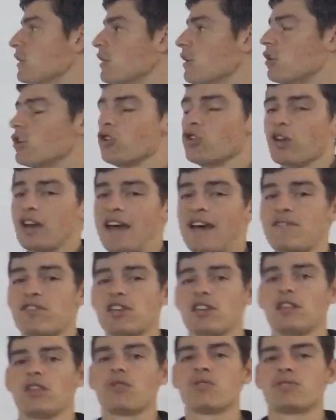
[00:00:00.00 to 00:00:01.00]
not
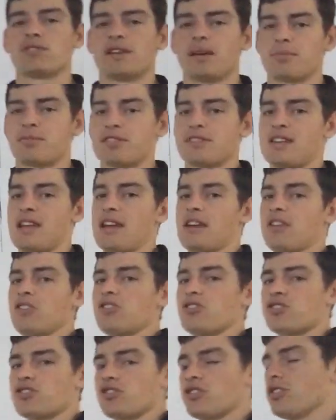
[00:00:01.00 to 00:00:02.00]
having a literacy upper standard.
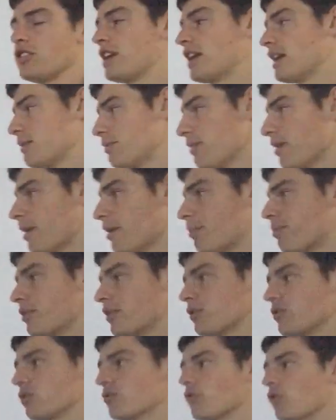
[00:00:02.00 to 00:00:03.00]
You need to be a
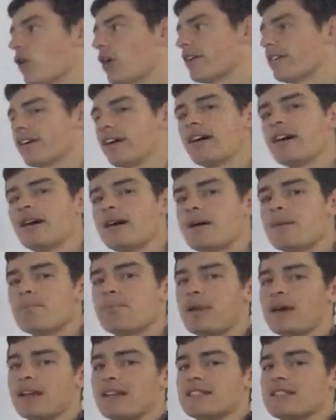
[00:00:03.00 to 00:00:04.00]
pretty good writer,
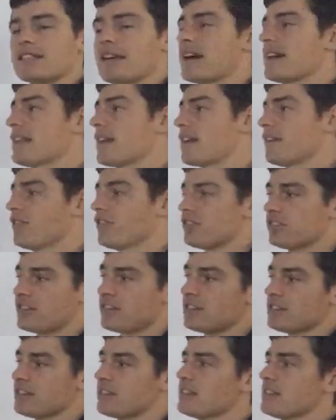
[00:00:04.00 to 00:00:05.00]
but in saying that, if you
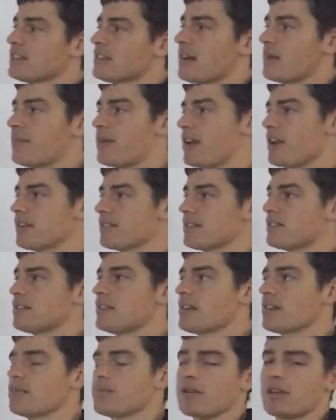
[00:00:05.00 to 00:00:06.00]
stick to these subheadings and
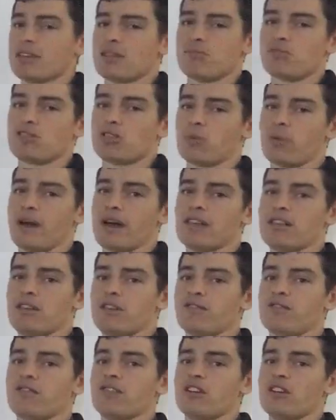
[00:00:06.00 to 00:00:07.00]
think about them in the way that
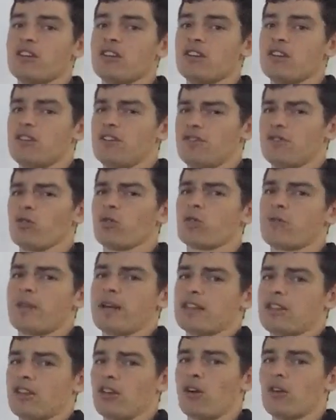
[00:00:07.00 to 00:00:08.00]
you've thought
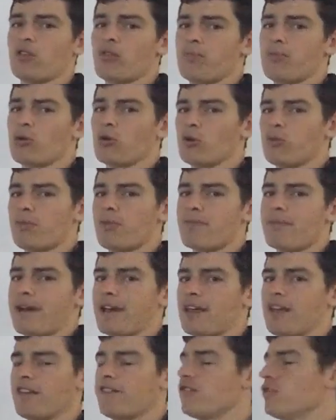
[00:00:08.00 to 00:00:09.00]
about the old report, but
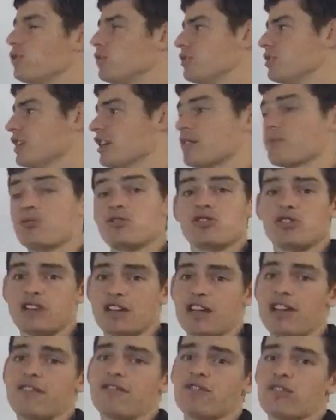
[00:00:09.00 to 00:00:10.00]
making a few adjustments, you
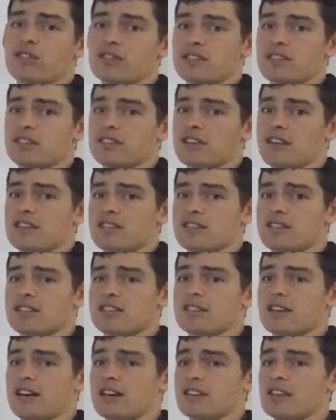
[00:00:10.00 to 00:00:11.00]
can find success in
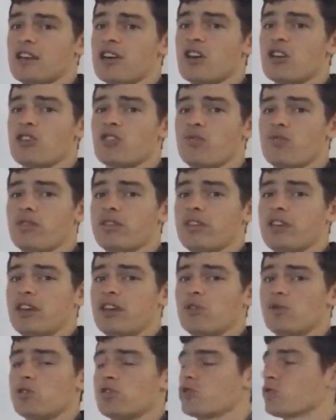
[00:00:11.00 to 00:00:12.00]
this task. You really need
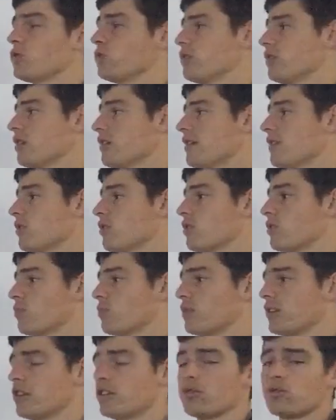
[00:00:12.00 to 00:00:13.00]
to ensure that you're giving it a
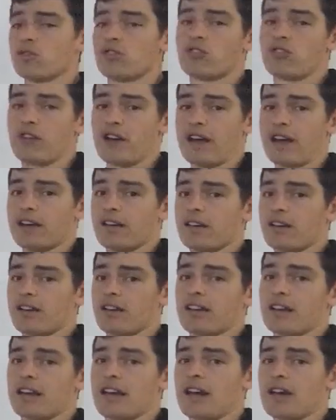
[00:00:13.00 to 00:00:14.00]
really good crack,
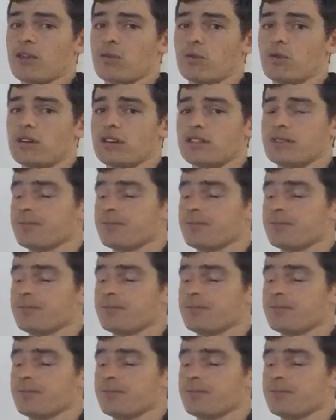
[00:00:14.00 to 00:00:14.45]
okay, otherwise